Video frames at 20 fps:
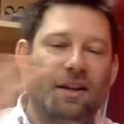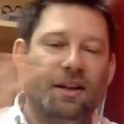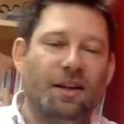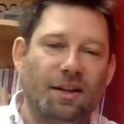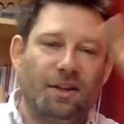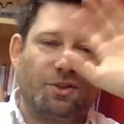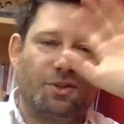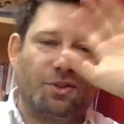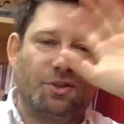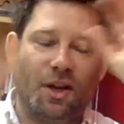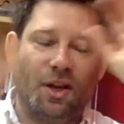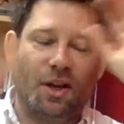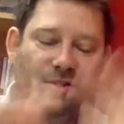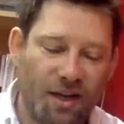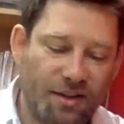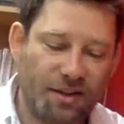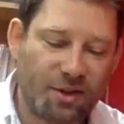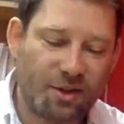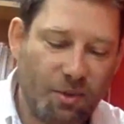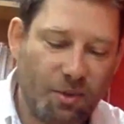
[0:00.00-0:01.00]
So
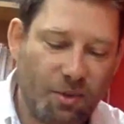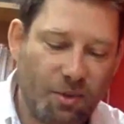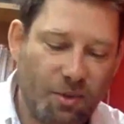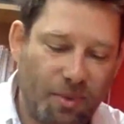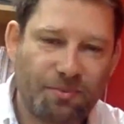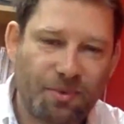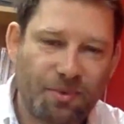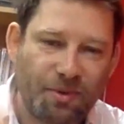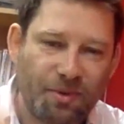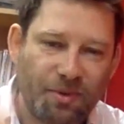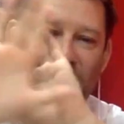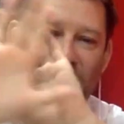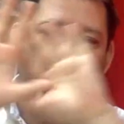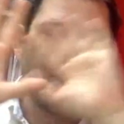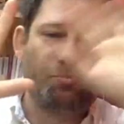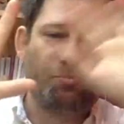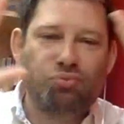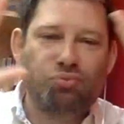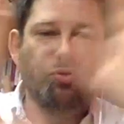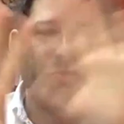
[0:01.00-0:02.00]
let's go back to very
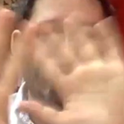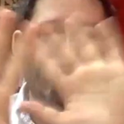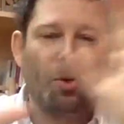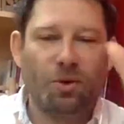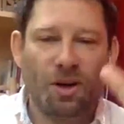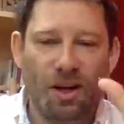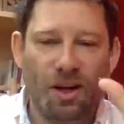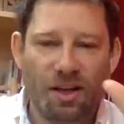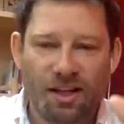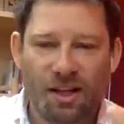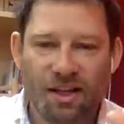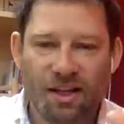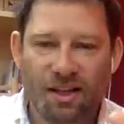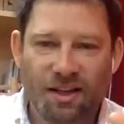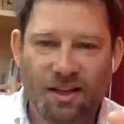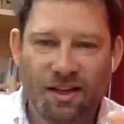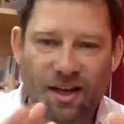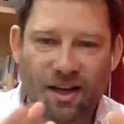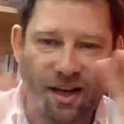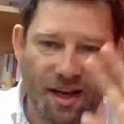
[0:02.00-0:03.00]
broadly
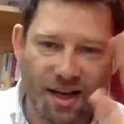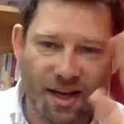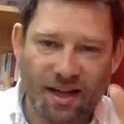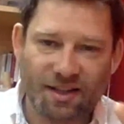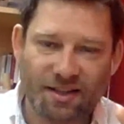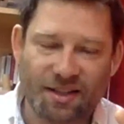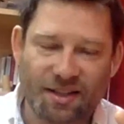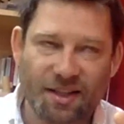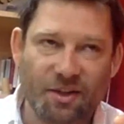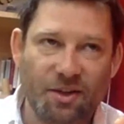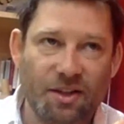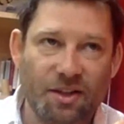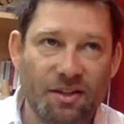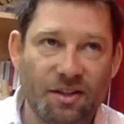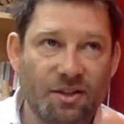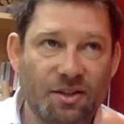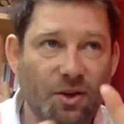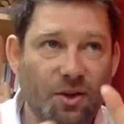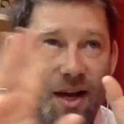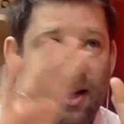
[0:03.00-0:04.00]
Antigone.
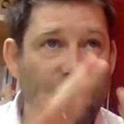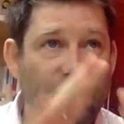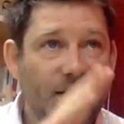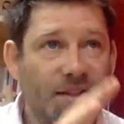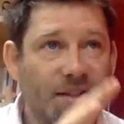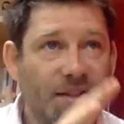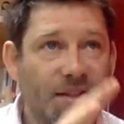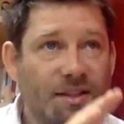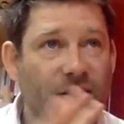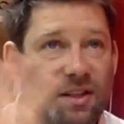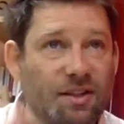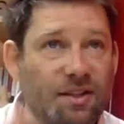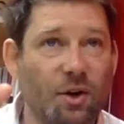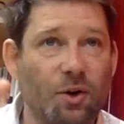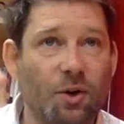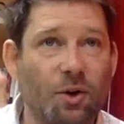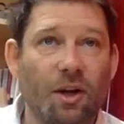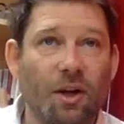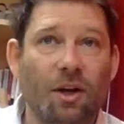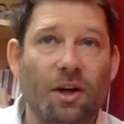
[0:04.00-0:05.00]
So Antigone. So
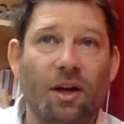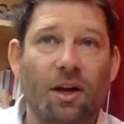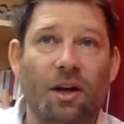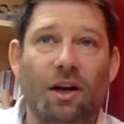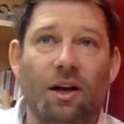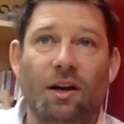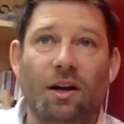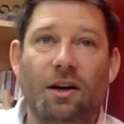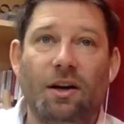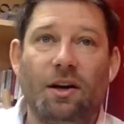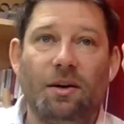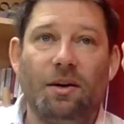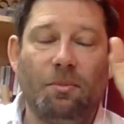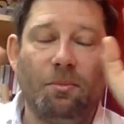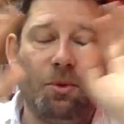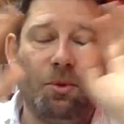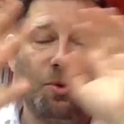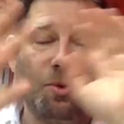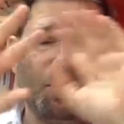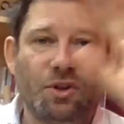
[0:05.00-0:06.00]

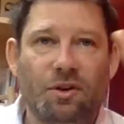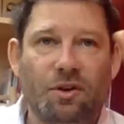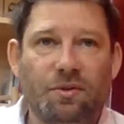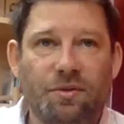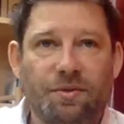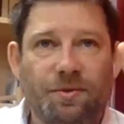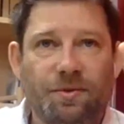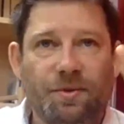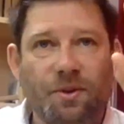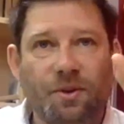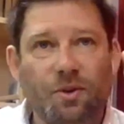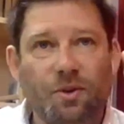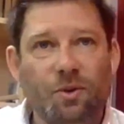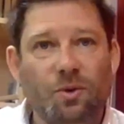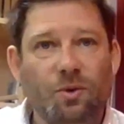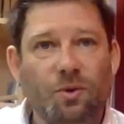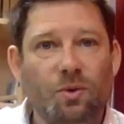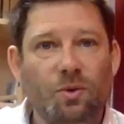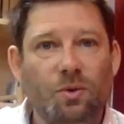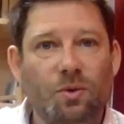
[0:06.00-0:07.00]
most of
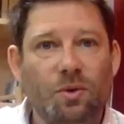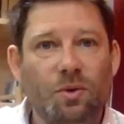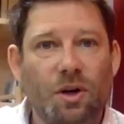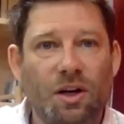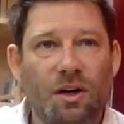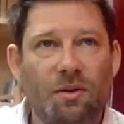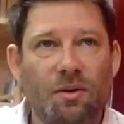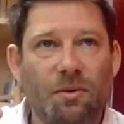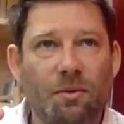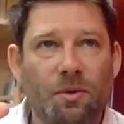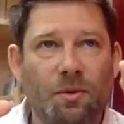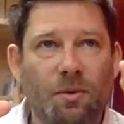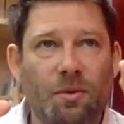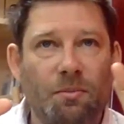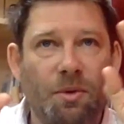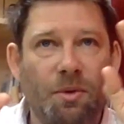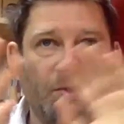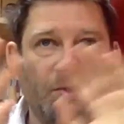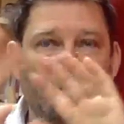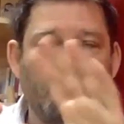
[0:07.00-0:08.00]
you
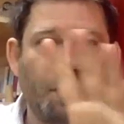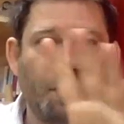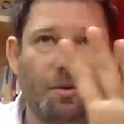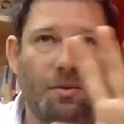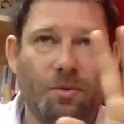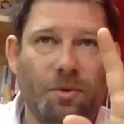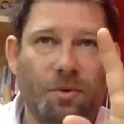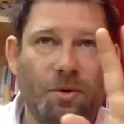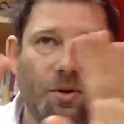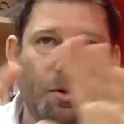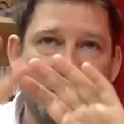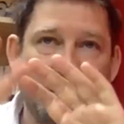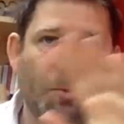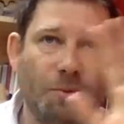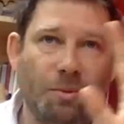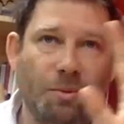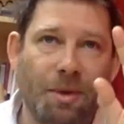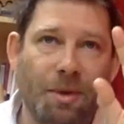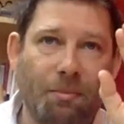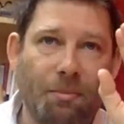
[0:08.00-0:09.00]
must
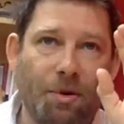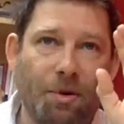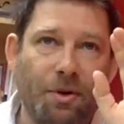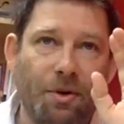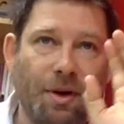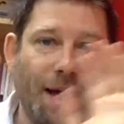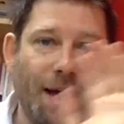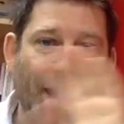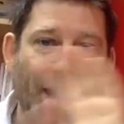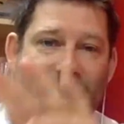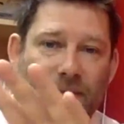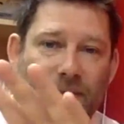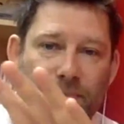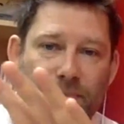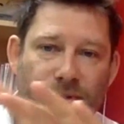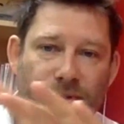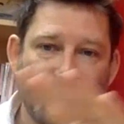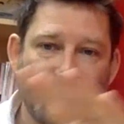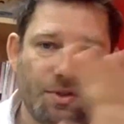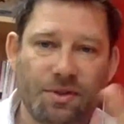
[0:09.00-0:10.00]
remember
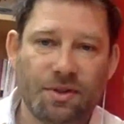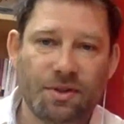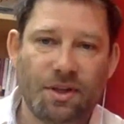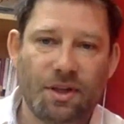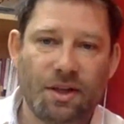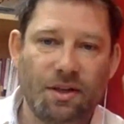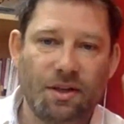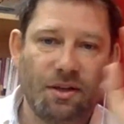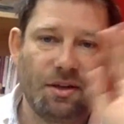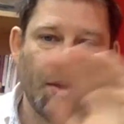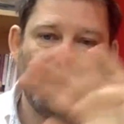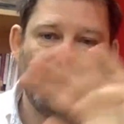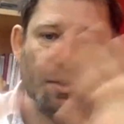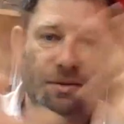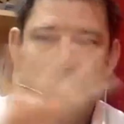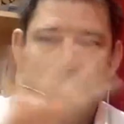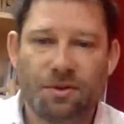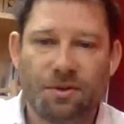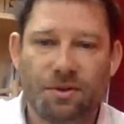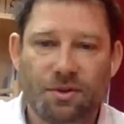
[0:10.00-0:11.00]
Oedipus, and
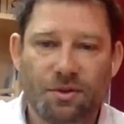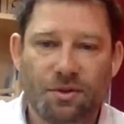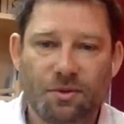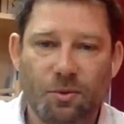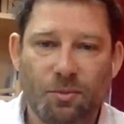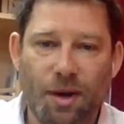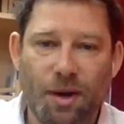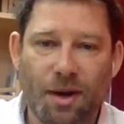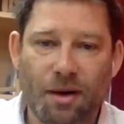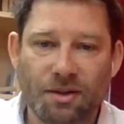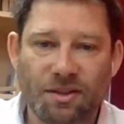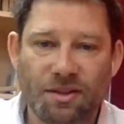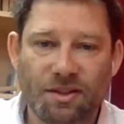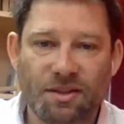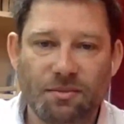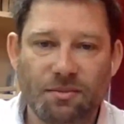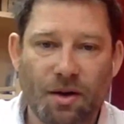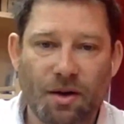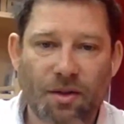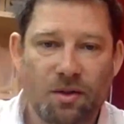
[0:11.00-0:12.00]
Oedipus who marries his
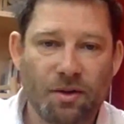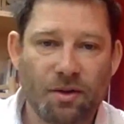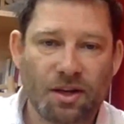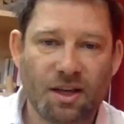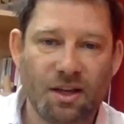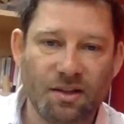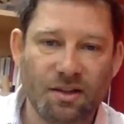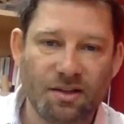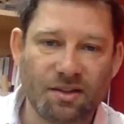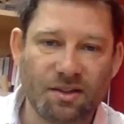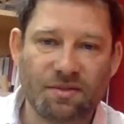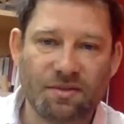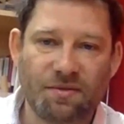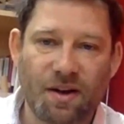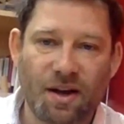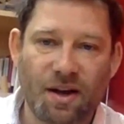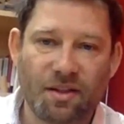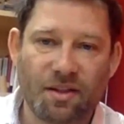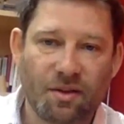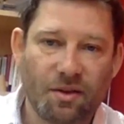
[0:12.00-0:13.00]
mother, kills his
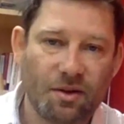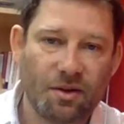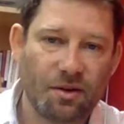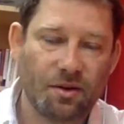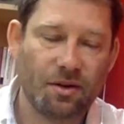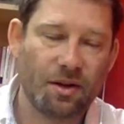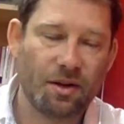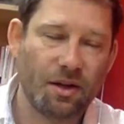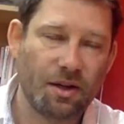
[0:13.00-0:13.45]
father.